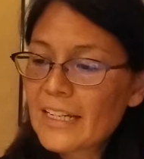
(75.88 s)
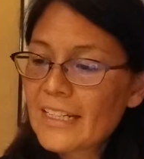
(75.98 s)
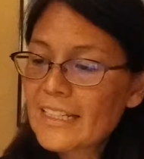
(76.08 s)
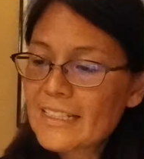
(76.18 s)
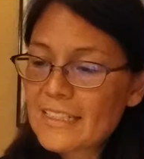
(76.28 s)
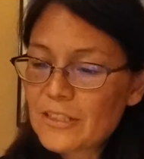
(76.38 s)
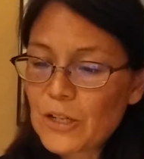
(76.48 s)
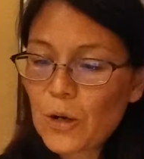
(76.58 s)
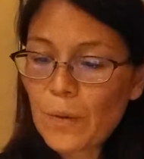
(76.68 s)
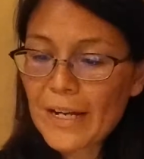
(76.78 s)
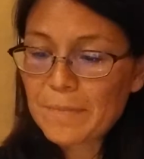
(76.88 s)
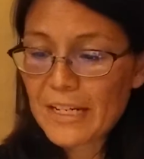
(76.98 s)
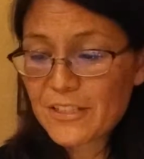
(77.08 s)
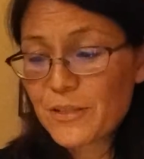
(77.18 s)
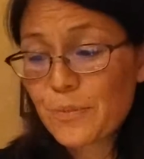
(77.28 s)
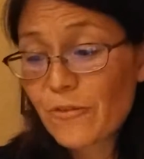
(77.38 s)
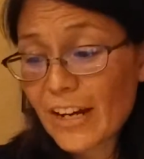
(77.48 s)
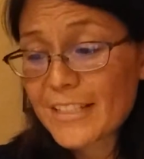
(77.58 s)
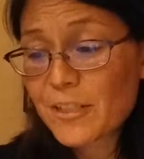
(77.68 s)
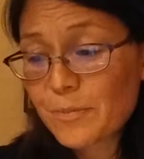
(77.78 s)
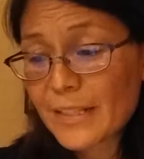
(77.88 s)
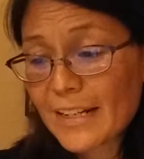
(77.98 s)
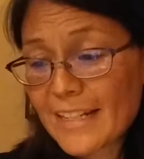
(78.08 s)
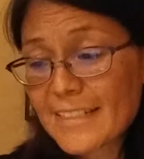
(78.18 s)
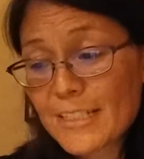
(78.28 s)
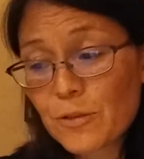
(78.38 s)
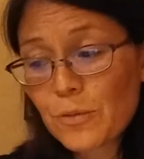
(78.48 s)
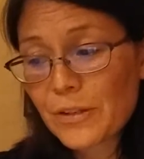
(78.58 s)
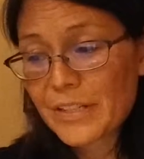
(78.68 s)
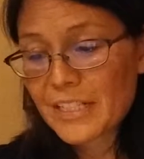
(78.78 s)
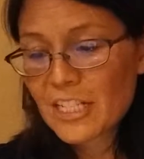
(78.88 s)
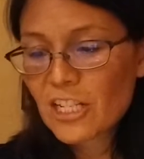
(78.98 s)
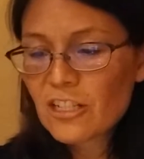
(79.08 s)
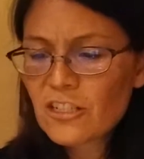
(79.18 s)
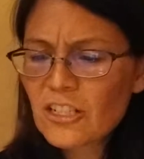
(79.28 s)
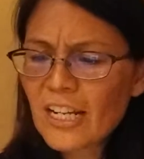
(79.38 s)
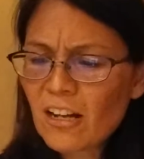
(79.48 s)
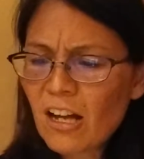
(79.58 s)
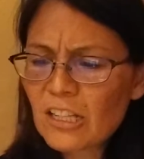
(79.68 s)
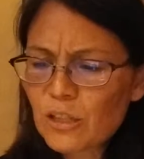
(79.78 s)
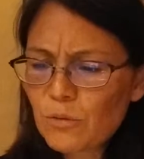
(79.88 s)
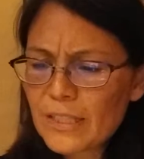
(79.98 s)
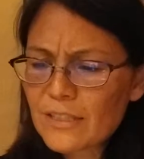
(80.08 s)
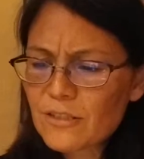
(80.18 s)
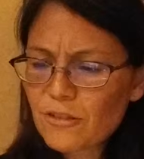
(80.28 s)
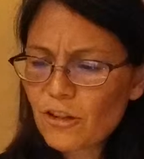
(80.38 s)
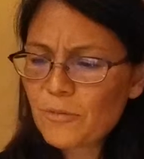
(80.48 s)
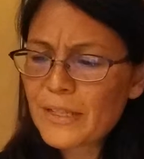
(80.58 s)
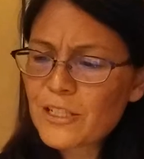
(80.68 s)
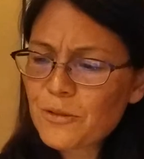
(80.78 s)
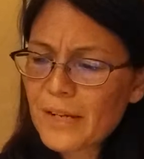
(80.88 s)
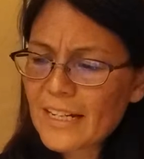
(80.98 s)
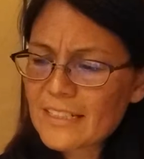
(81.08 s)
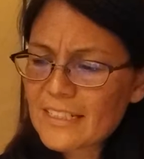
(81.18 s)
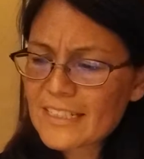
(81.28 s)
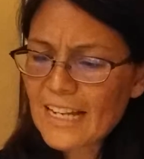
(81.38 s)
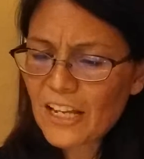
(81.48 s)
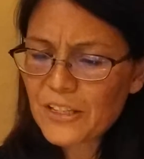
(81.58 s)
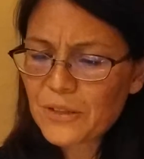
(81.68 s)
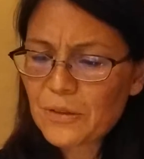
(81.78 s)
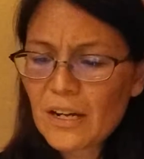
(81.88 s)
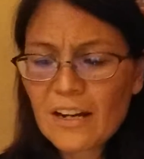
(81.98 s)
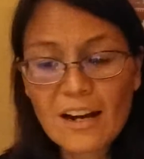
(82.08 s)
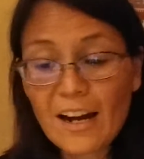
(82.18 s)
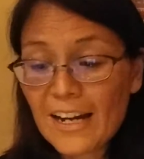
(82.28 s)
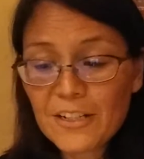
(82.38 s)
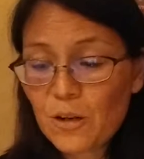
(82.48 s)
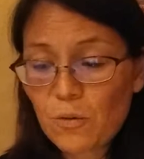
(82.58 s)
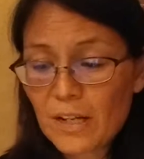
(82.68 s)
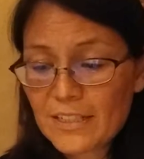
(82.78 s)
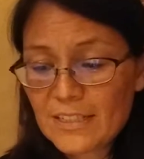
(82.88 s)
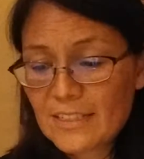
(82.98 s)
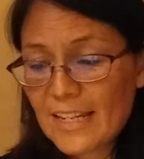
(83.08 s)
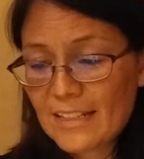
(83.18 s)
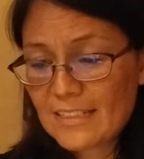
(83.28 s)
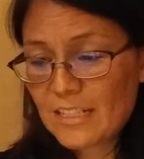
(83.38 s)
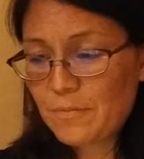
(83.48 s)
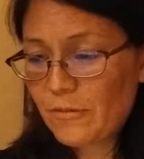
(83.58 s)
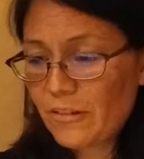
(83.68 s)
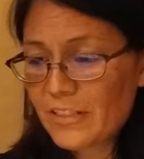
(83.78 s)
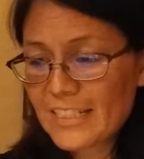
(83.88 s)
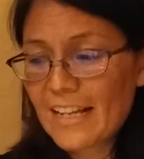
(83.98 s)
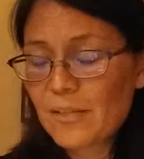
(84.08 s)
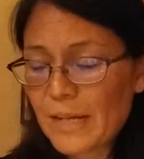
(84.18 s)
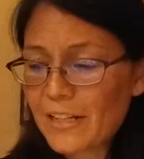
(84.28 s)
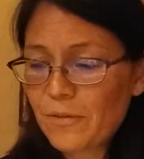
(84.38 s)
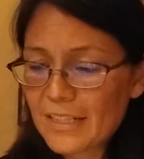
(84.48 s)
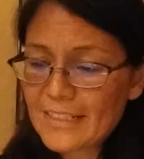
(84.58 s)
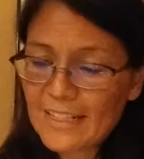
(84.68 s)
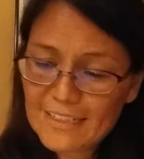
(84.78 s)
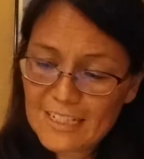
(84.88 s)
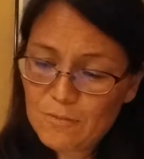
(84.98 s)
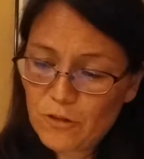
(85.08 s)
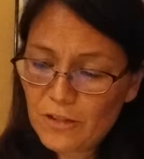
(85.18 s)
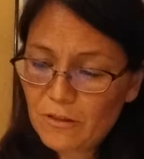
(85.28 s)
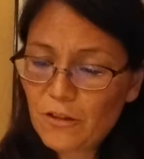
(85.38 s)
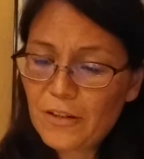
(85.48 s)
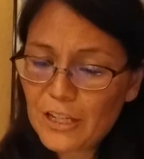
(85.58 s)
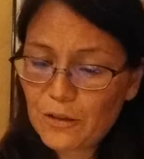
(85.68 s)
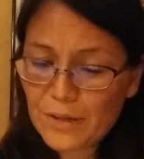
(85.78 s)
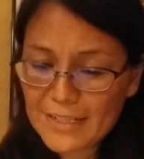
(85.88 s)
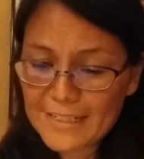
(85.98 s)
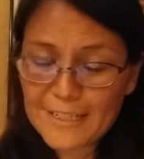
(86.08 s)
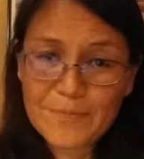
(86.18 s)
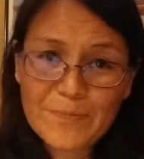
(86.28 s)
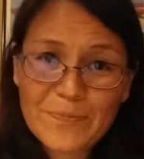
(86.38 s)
He is in no way my supervisor, but I still worry. Should I call it quits or be direct and tell you I don't want to text anymore, or tell him I don't want to text anymore? Going crazy.